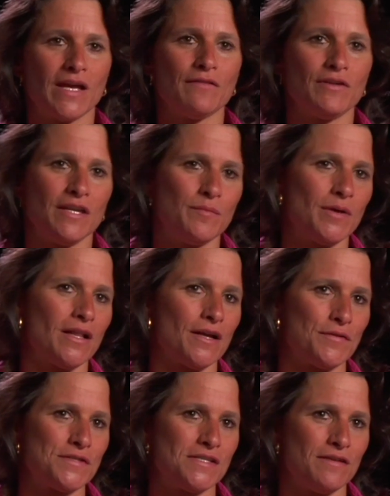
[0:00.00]
I have an email I
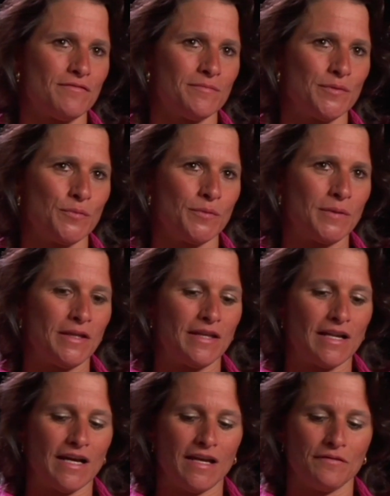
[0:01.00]
received from a woman that I